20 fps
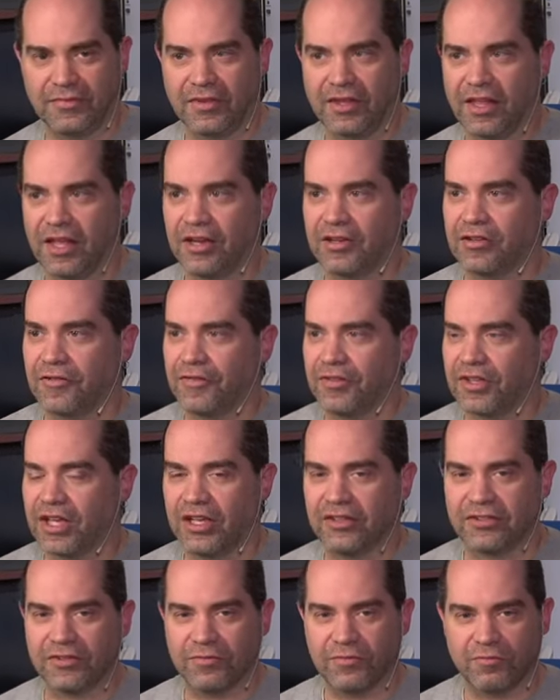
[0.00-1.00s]
I don't know if you
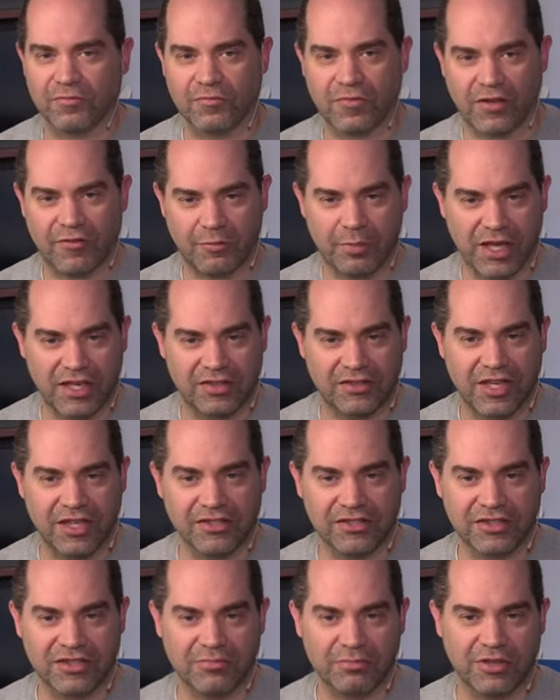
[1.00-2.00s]
guys have paid
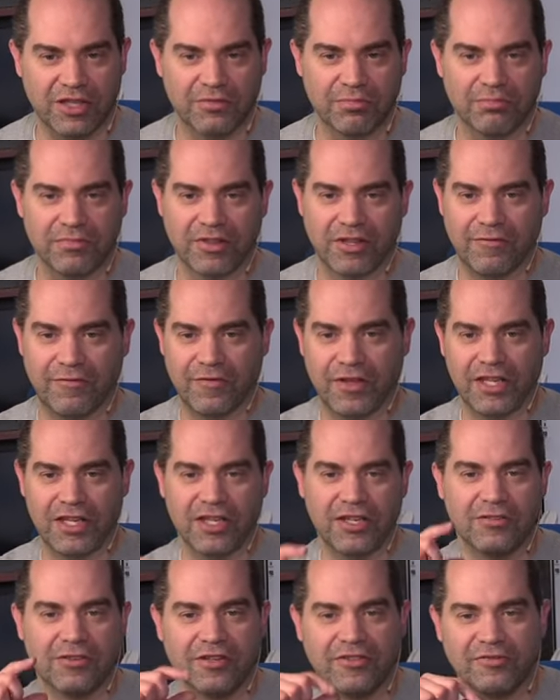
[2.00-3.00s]
attention, but the
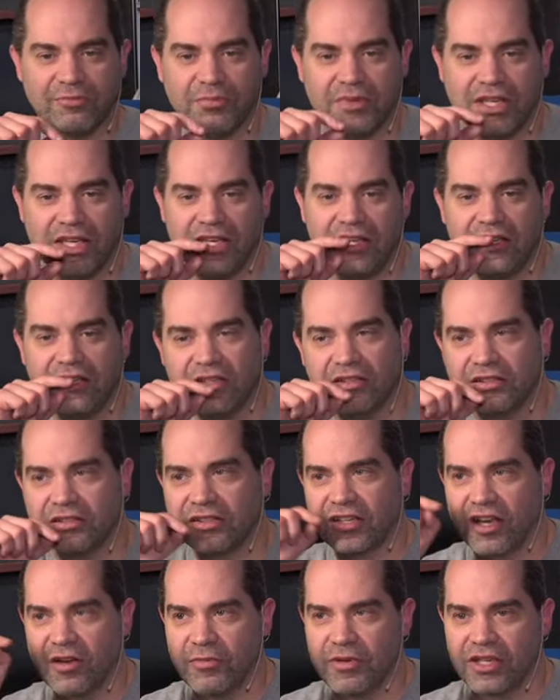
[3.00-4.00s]
video of me
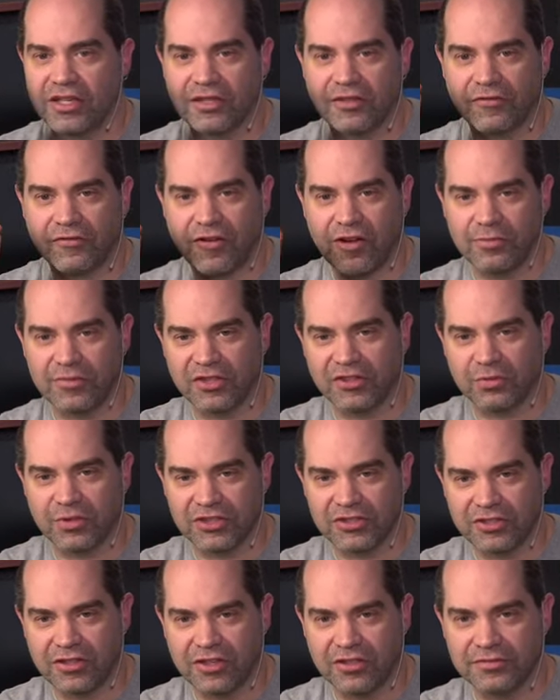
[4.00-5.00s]
coming from the
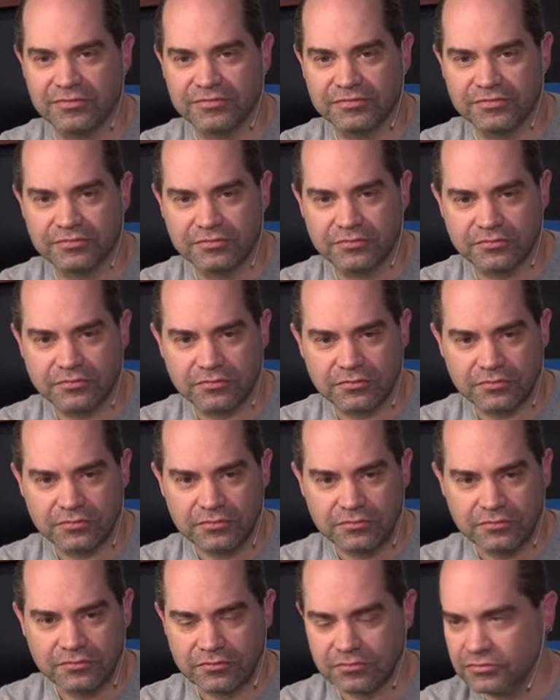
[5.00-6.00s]
switcher.
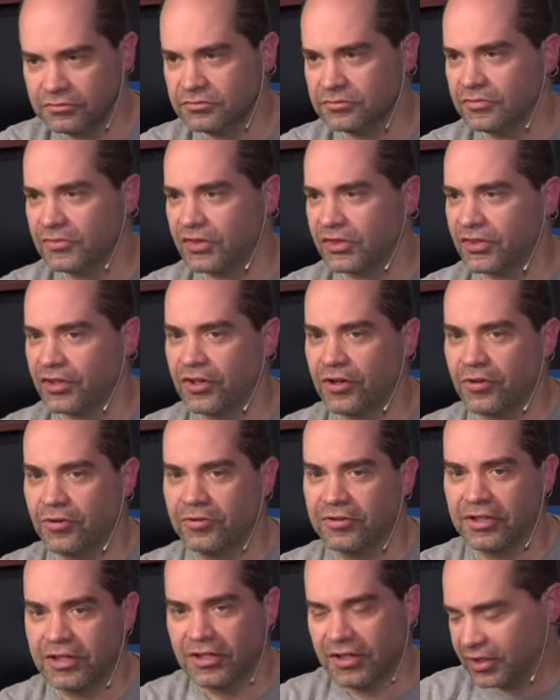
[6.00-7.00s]

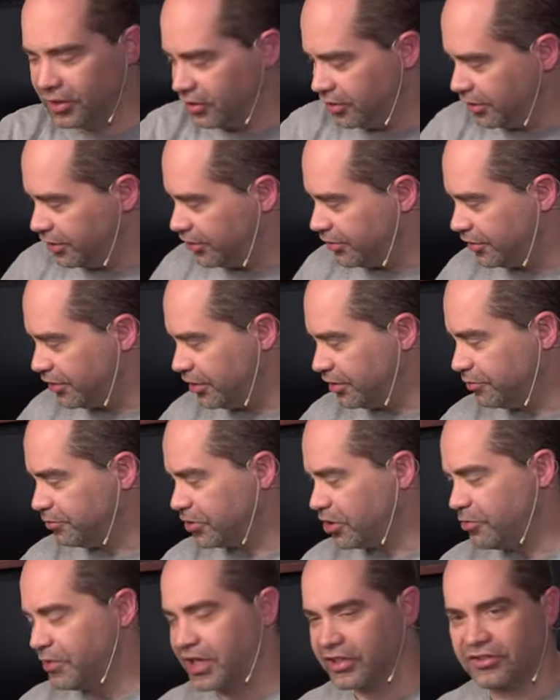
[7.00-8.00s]
So let's see,
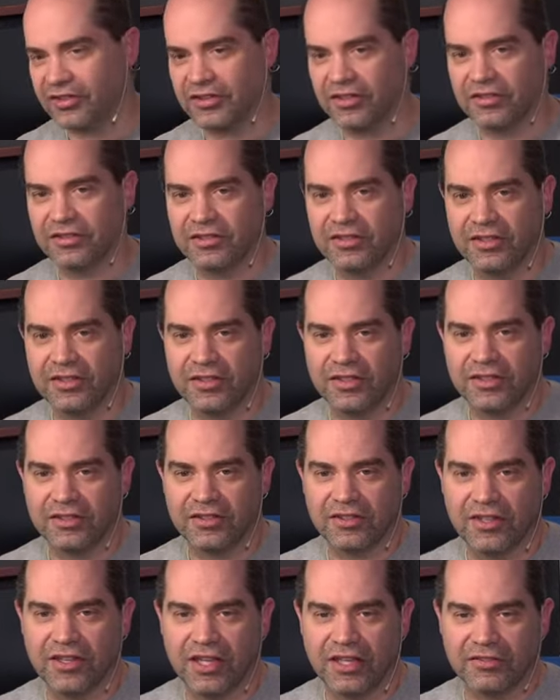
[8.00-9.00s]
go back to the
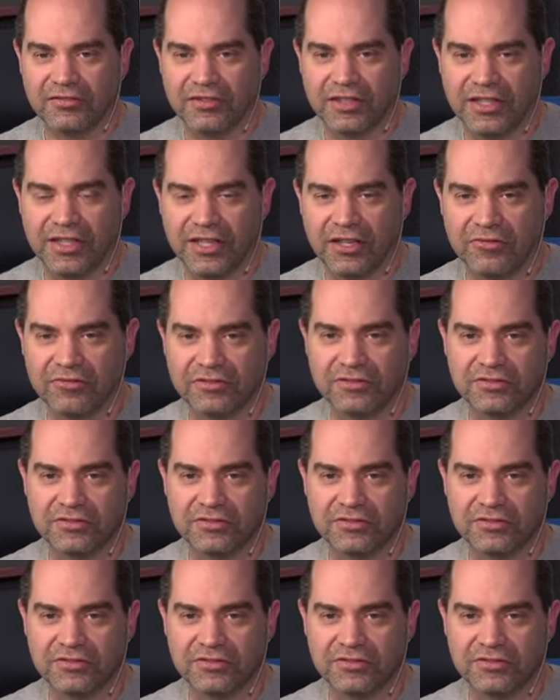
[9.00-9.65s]
to that layout.